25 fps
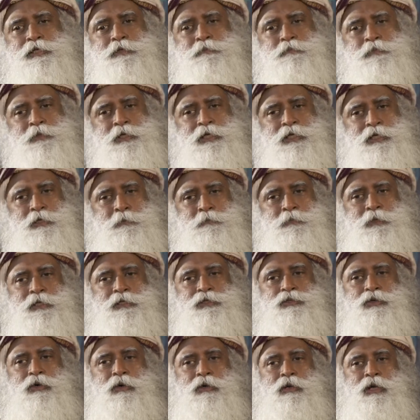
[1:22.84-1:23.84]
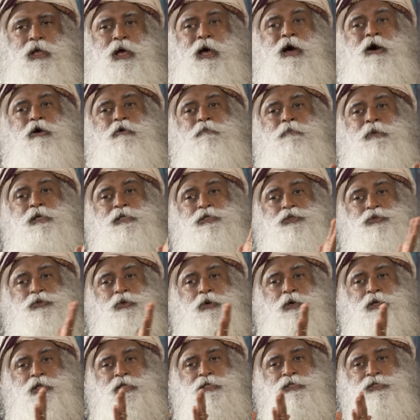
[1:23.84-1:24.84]
simply depends on how much
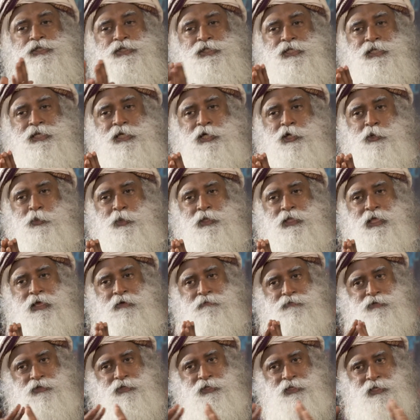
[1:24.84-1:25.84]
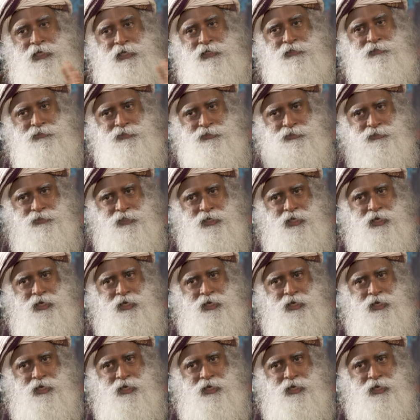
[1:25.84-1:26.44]
you are in sync with everything else